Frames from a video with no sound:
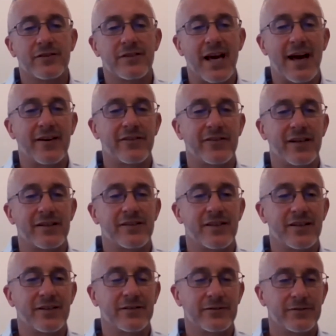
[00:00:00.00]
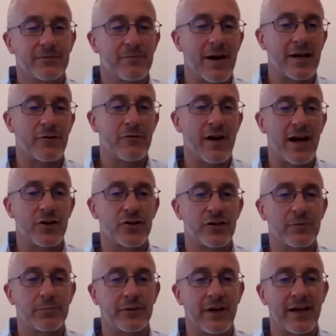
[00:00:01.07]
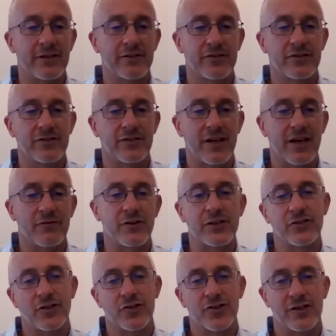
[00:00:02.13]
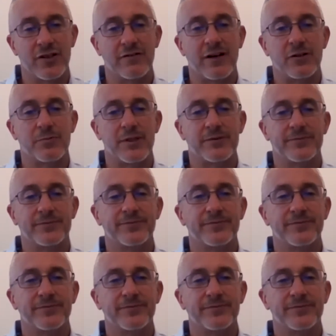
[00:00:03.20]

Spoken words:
data center, manufacturing plants, and research and development.